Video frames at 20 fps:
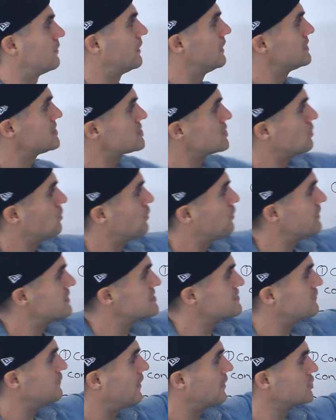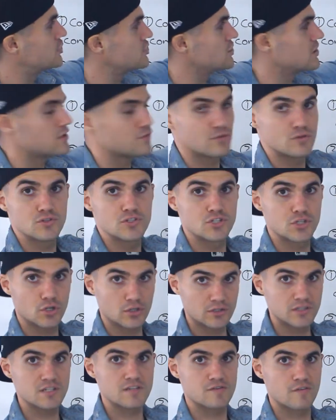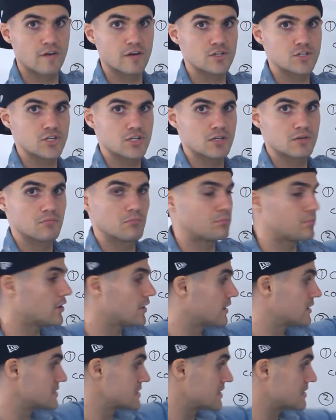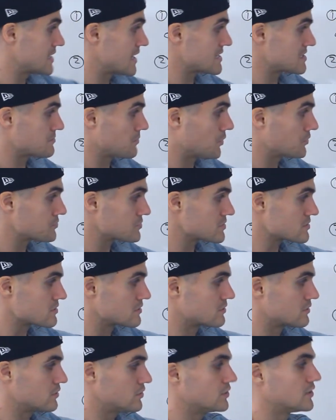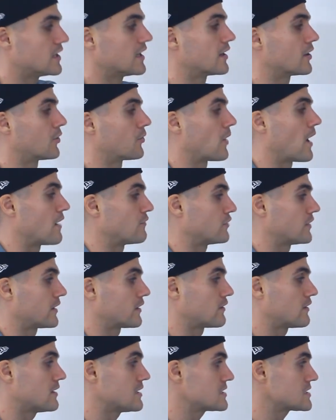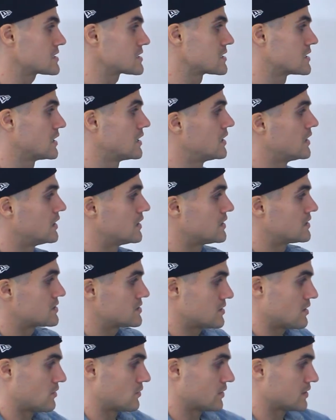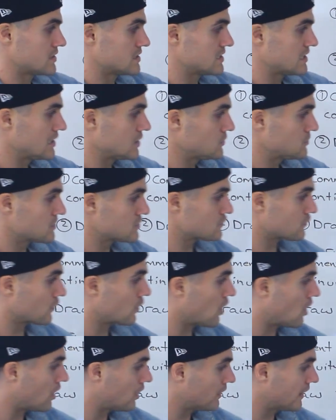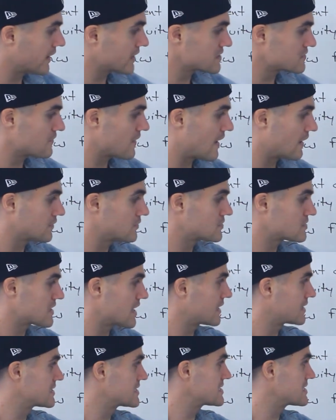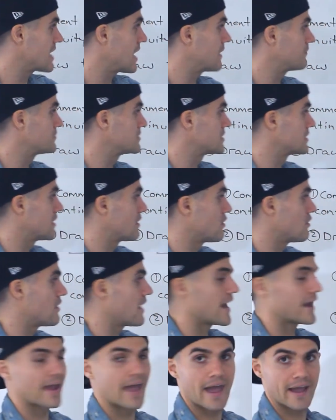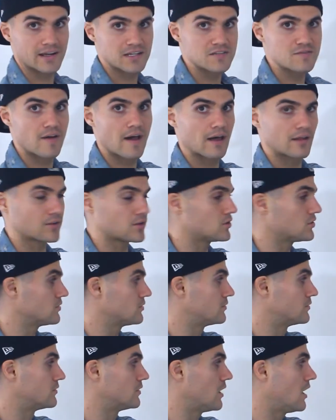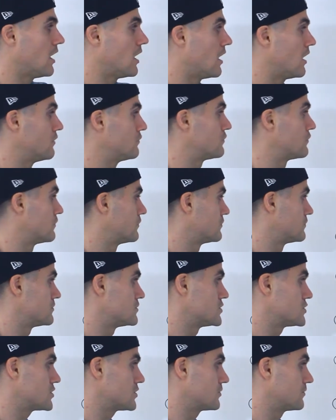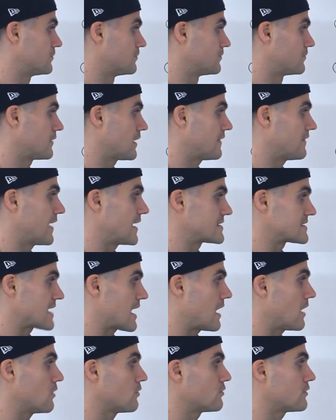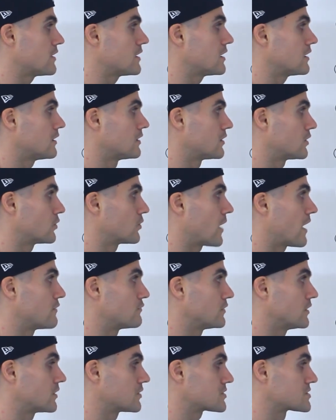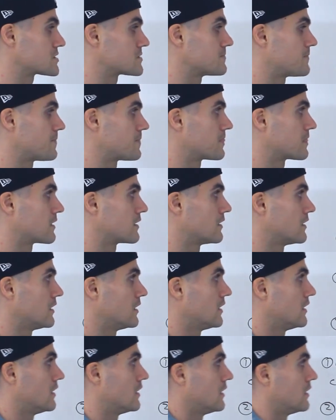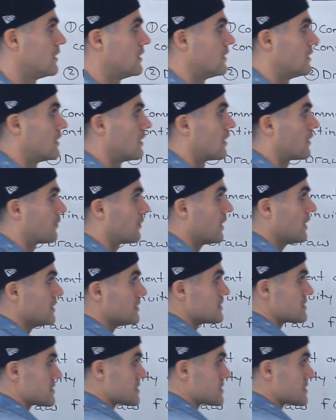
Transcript: Right, so this function, if you took this function, put it into Desmos, you'd get a graph like this. So continuous for all x values except that x value of 2. And that's how the graph looks. All right,